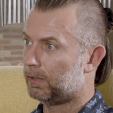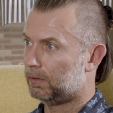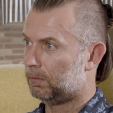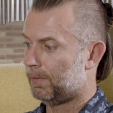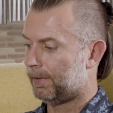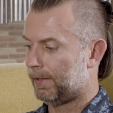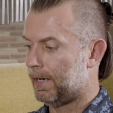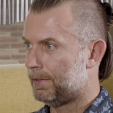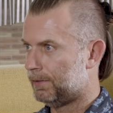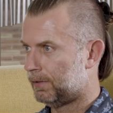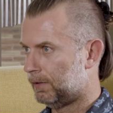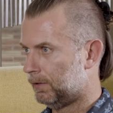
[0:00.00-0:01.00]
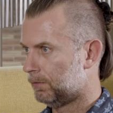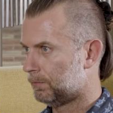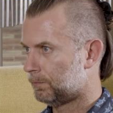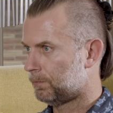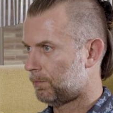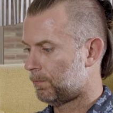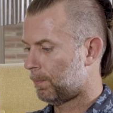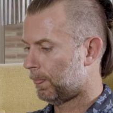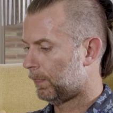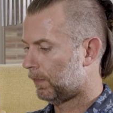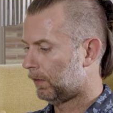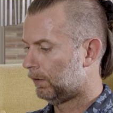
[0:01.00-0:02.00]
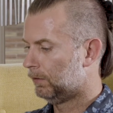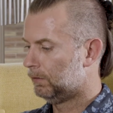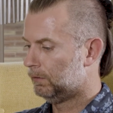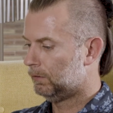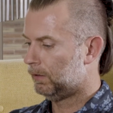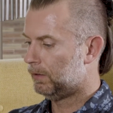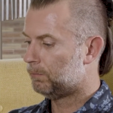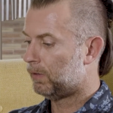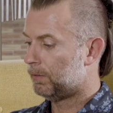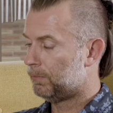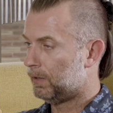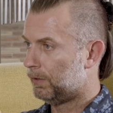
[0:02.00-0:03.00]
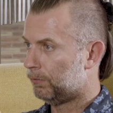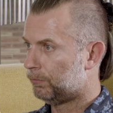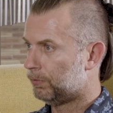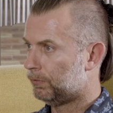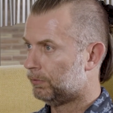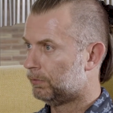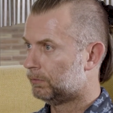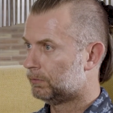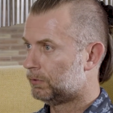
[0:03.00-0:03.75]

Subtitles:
about anything. It might be helpful